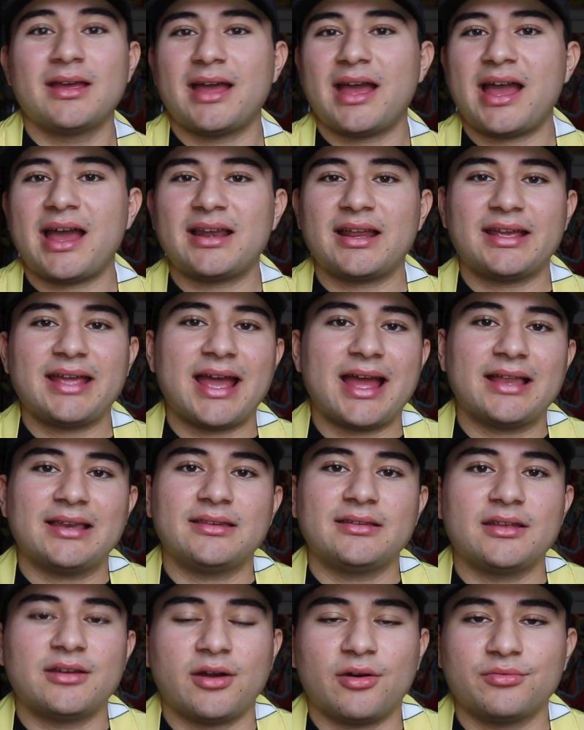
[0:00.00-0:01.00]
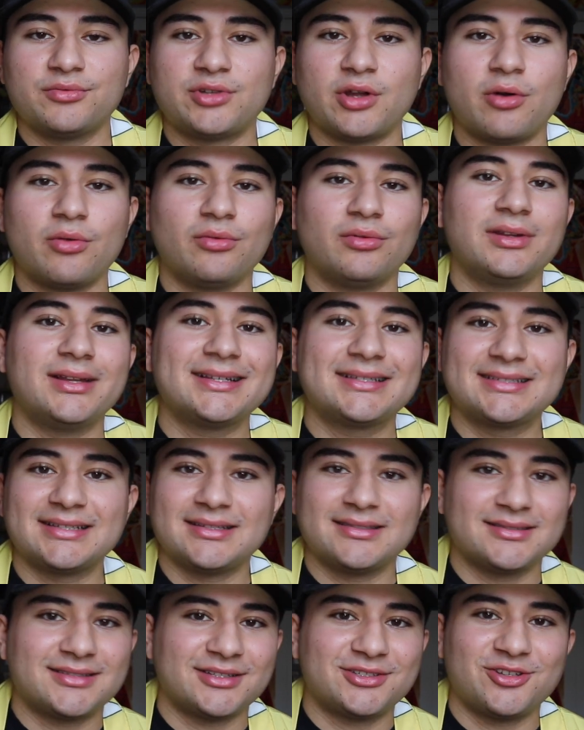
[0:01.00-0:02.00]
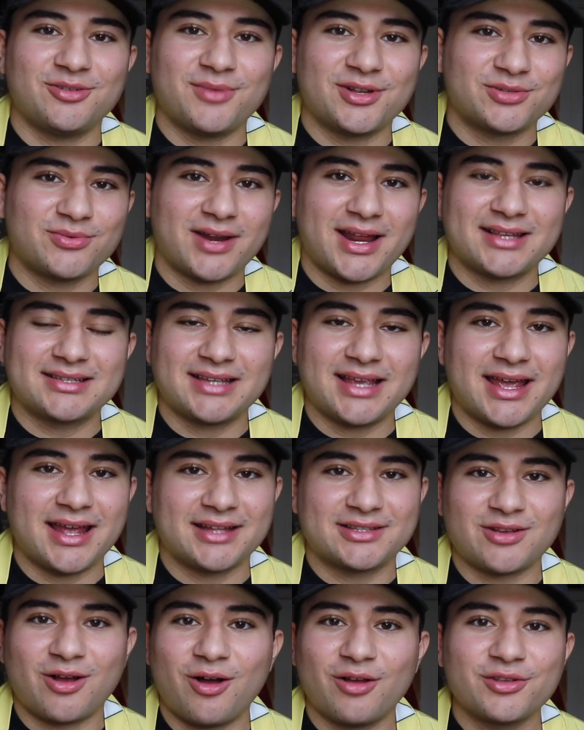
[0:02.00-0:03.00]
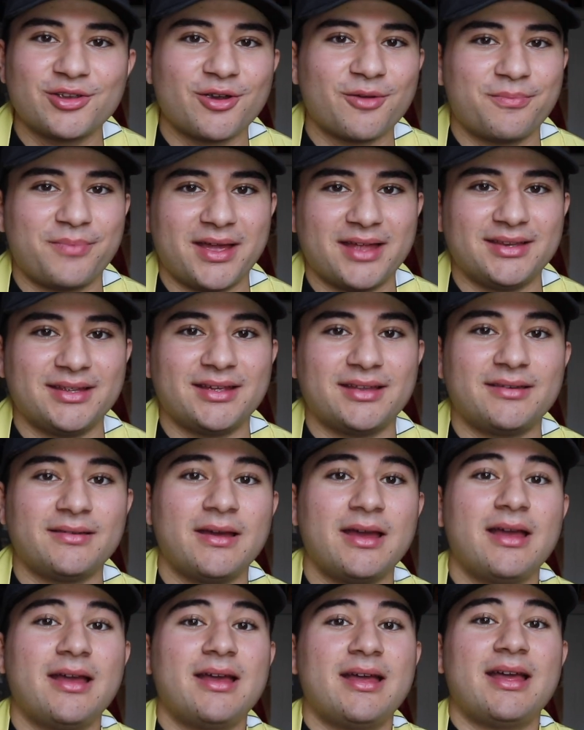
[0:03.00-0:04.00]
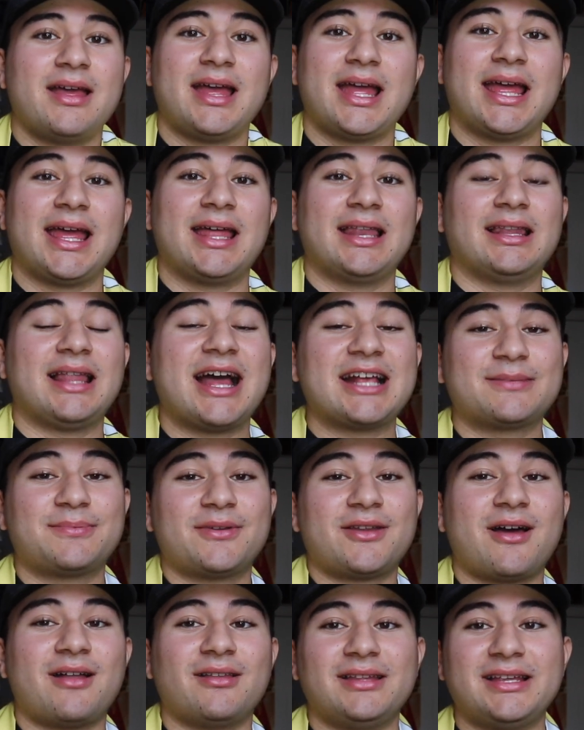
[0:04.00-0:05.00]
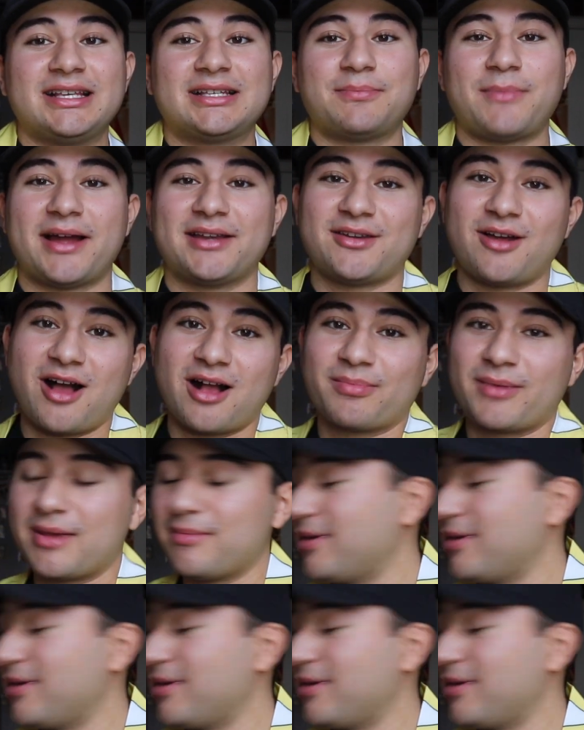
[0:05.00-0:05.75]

And again, don't listen to too much what I say. It's all your opinion. And last but not least, my dog may